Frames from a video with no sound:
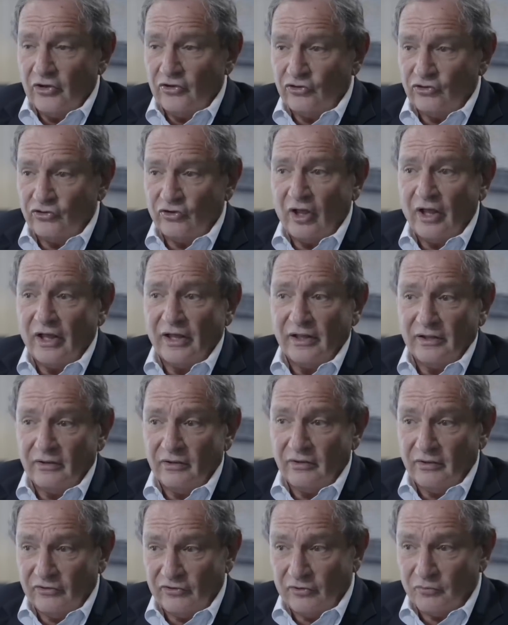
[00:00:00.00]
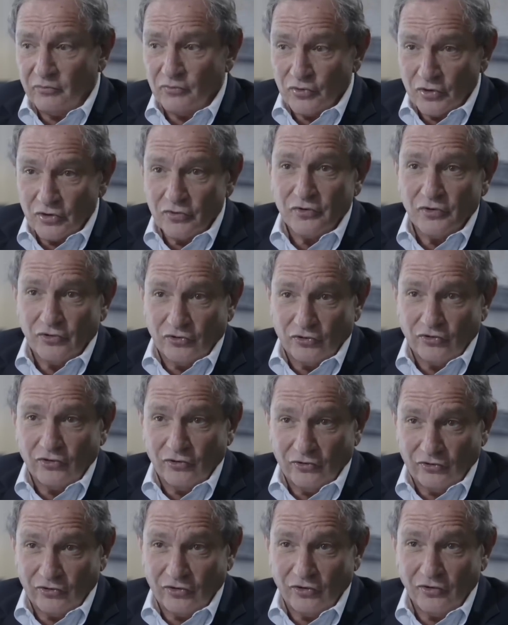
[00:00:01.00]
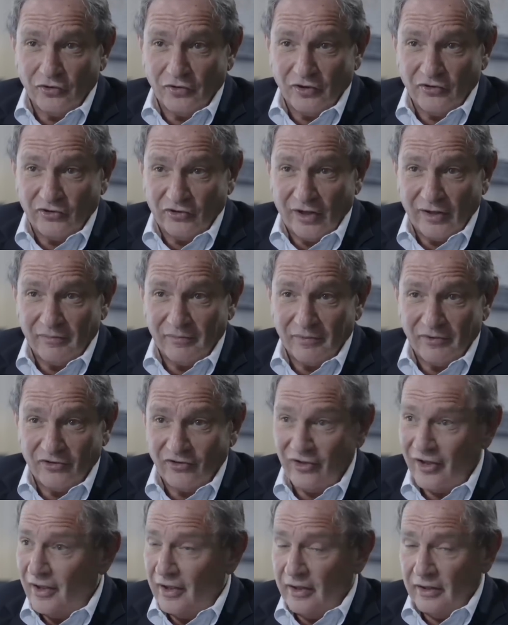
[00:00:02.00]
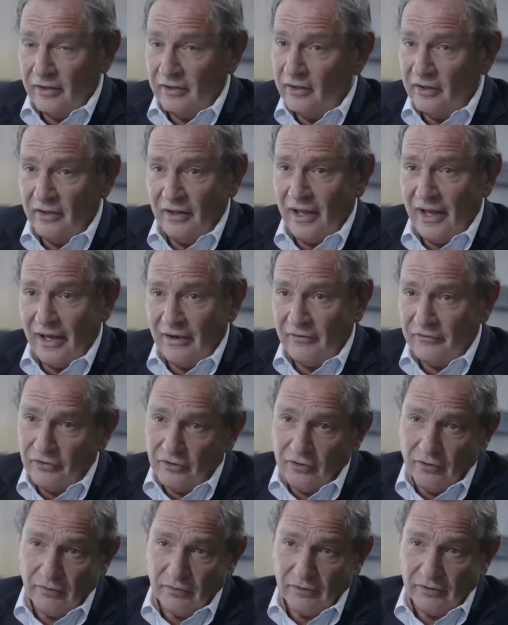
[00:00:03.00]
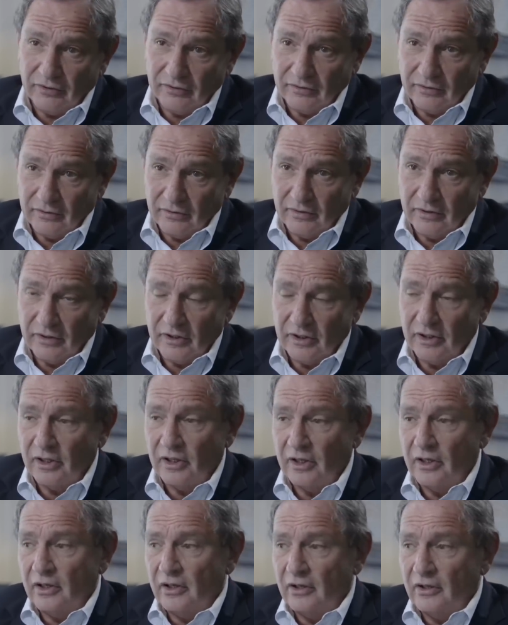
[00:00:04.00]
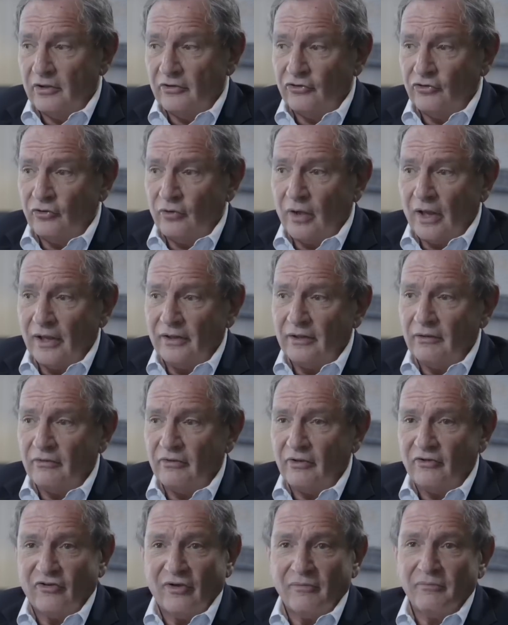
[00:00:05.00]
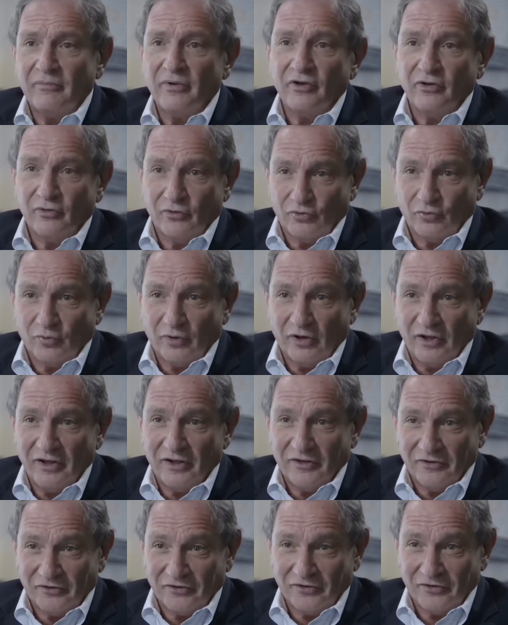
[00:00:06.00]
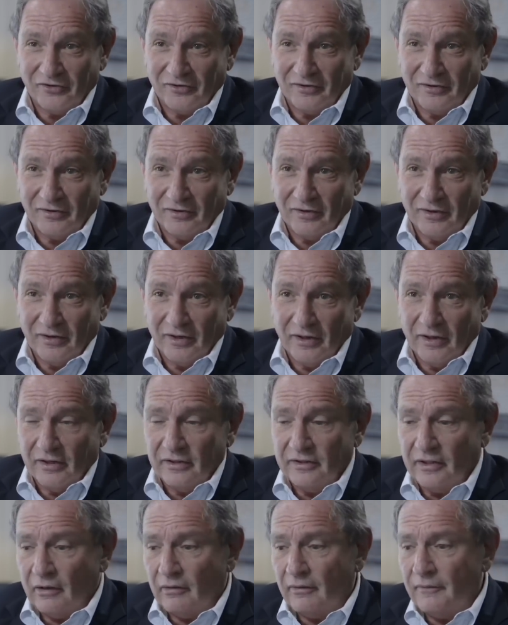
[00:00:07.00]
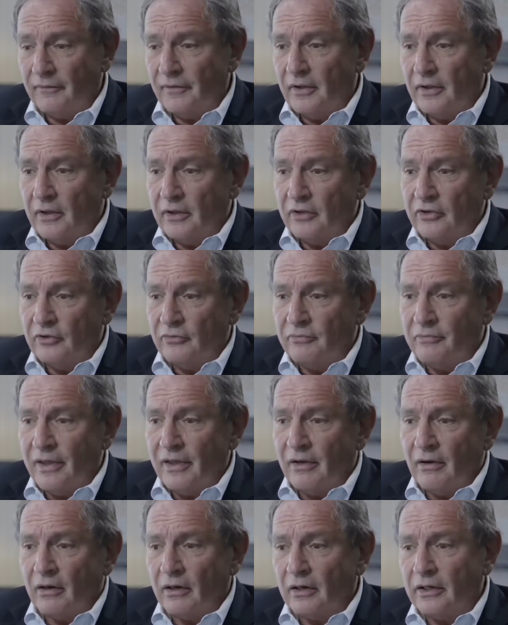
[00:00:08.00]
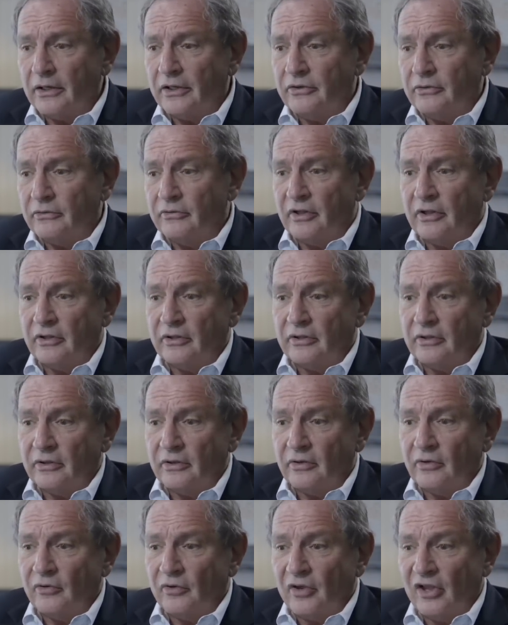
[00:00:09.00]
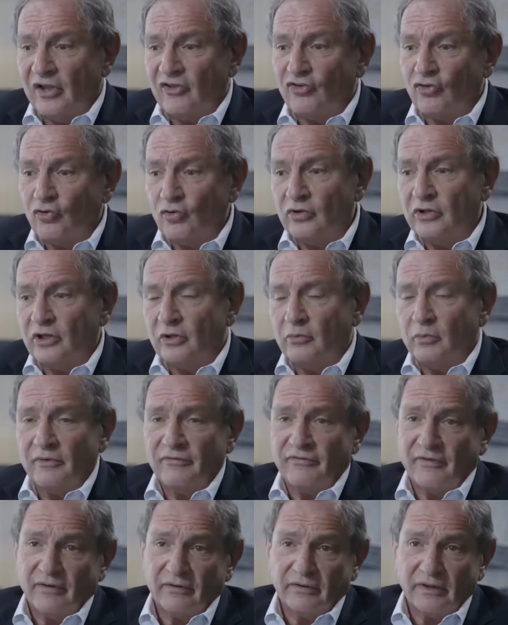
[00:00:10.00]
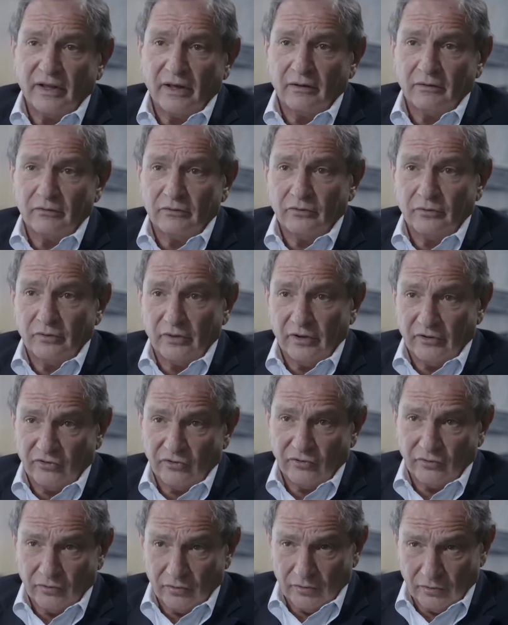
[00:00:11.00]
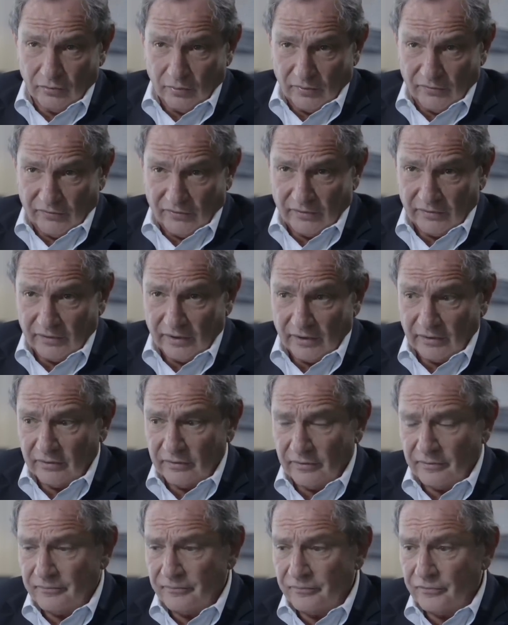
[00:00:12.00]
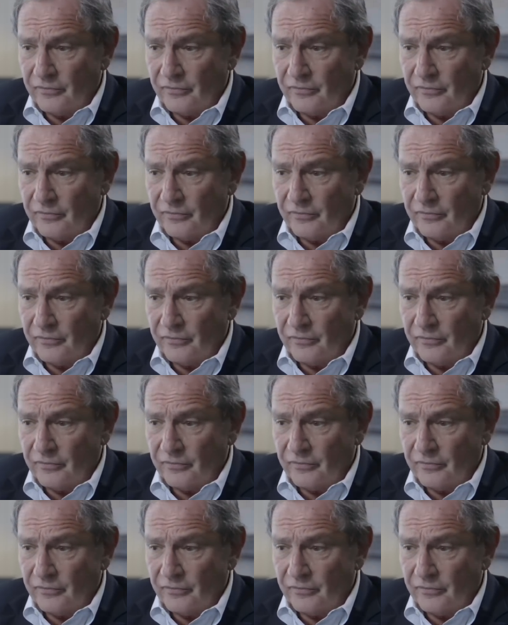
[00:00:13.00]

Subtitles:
signed some rigorous security statements, didn't have to do it. So I don't think it's ambiguous what he is. Now, you may argue that it's good that we found out, or it isn't good we found out.